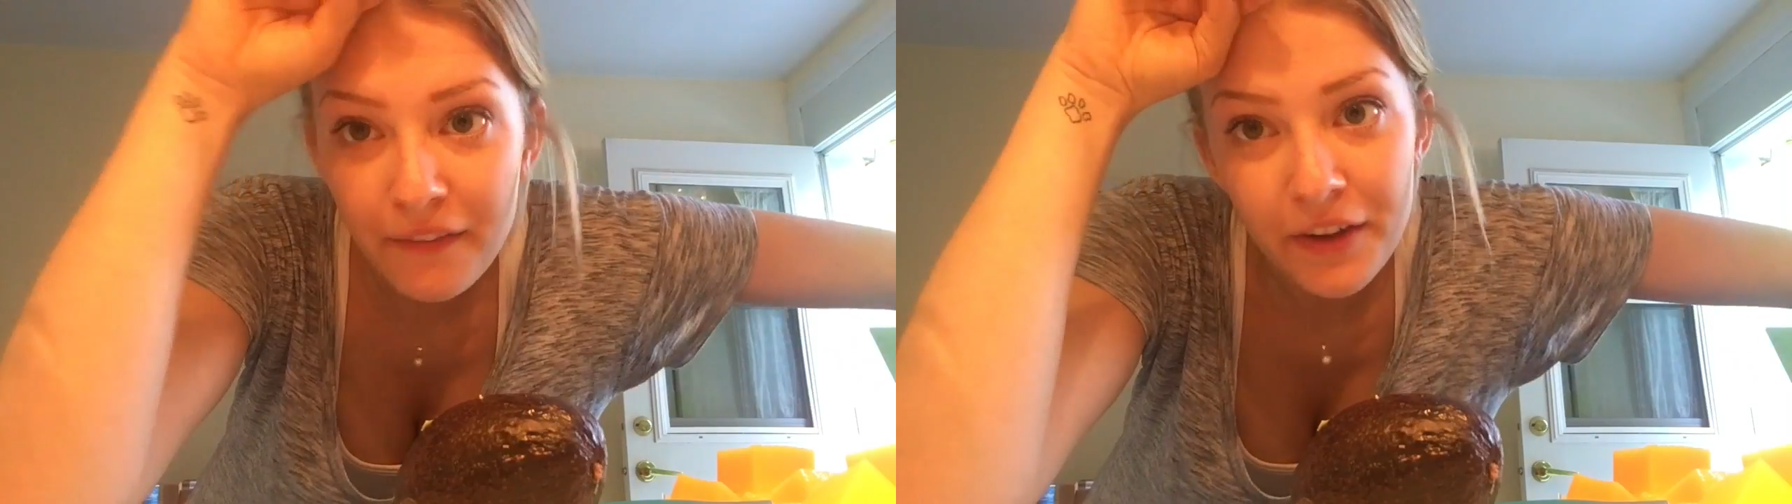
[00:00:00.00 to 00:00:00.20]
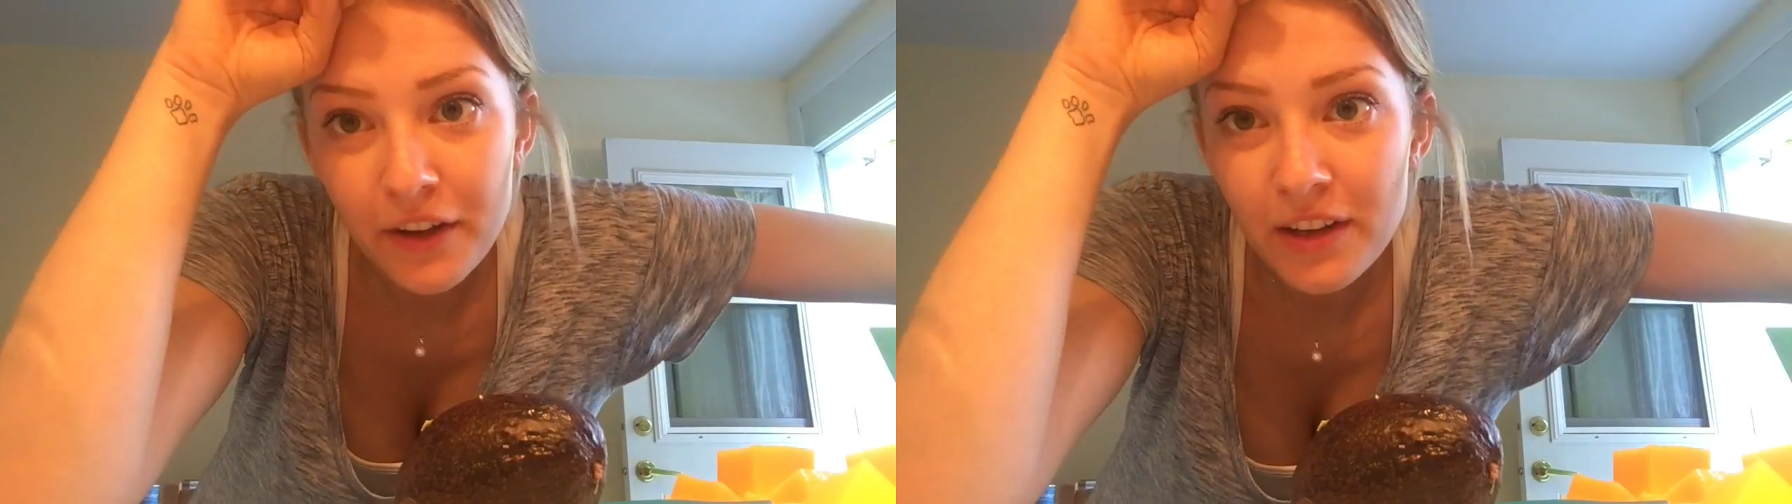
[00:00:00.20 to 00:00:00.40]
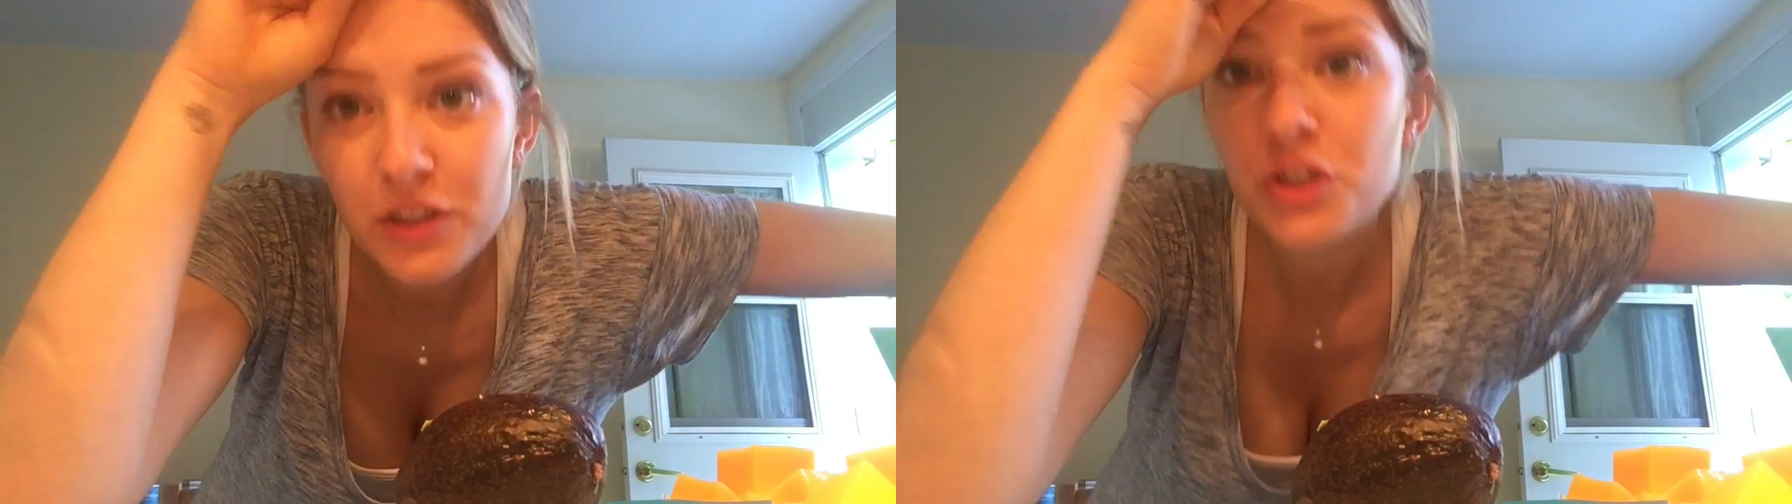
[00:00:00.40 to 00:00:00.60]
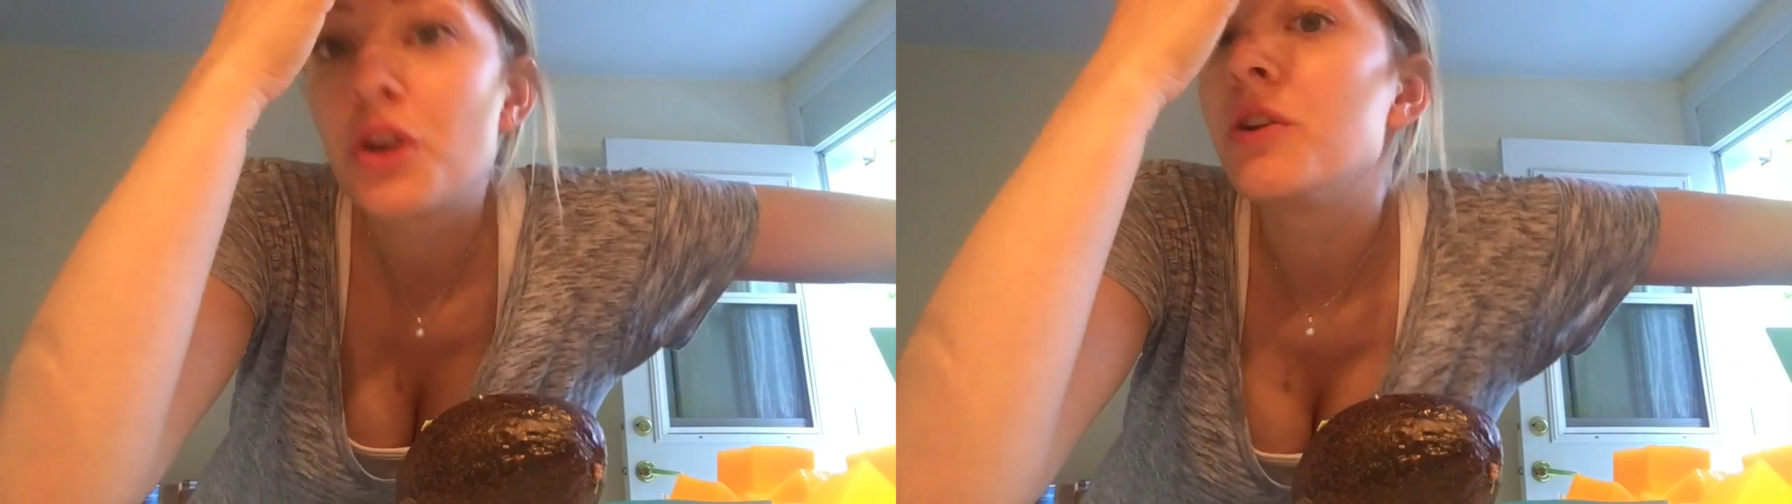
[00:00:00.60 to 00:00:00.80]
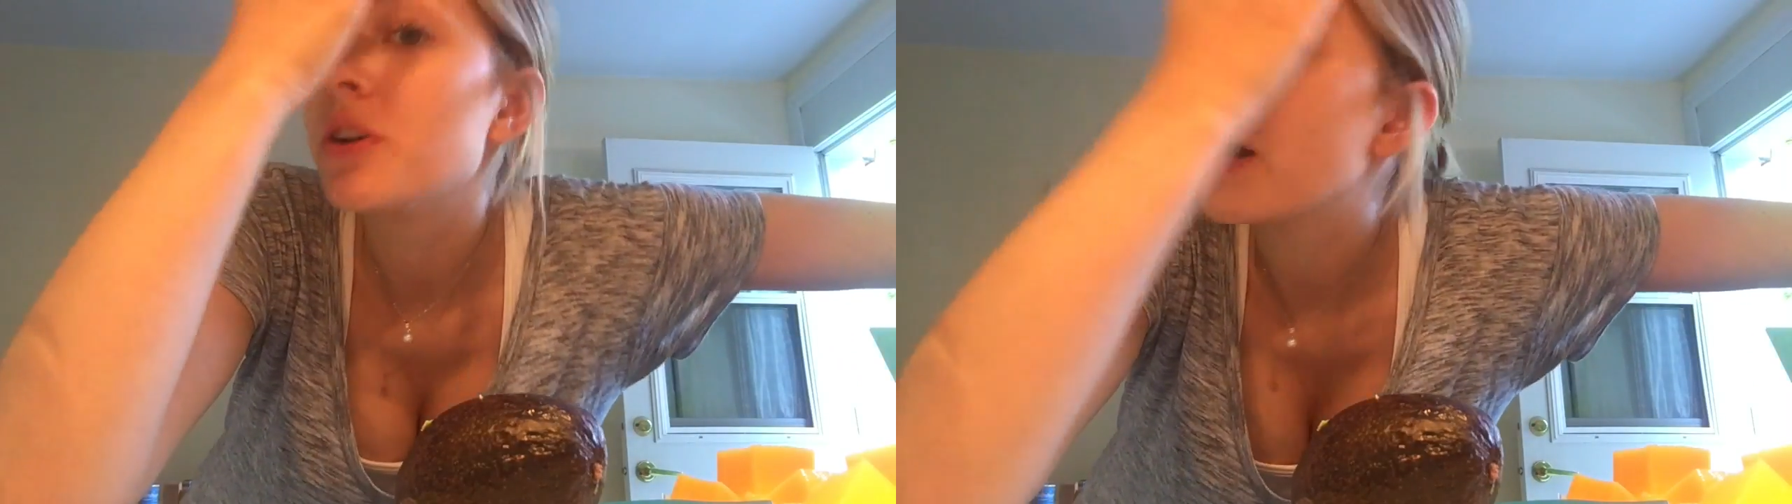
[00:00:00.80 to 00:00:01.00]
I figured I'd
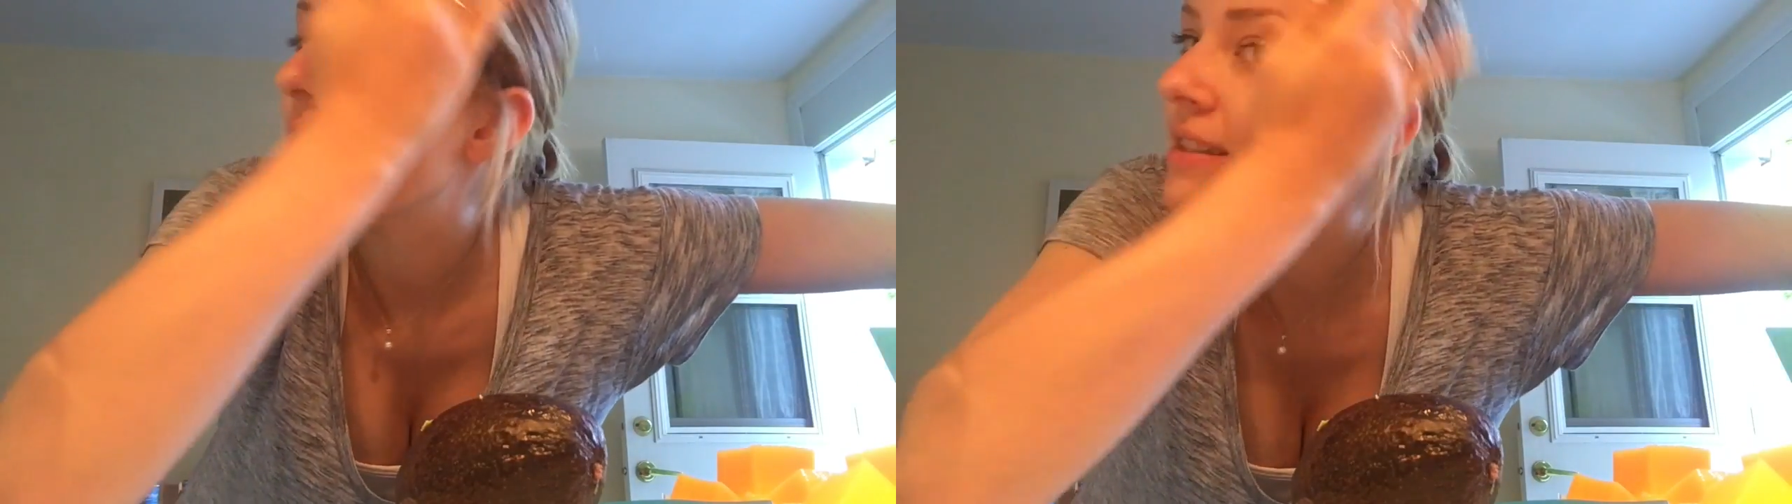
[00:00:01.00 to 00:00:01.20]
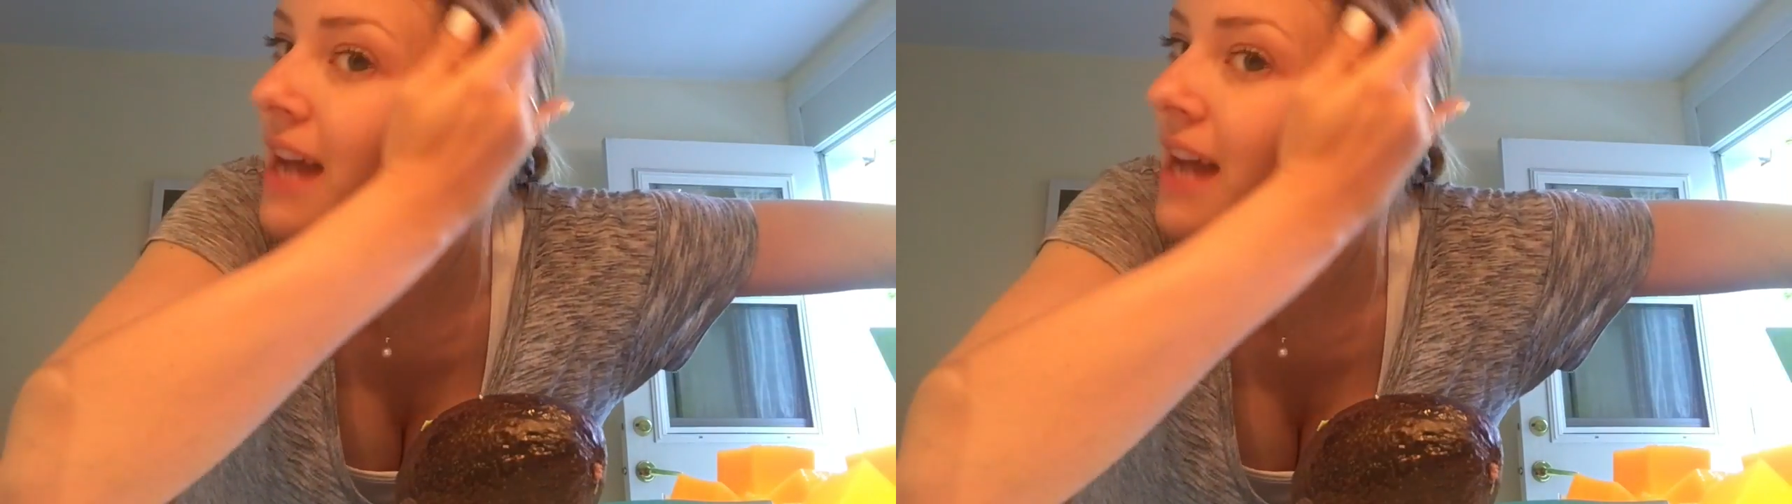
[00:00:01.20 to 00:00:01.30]
show you guys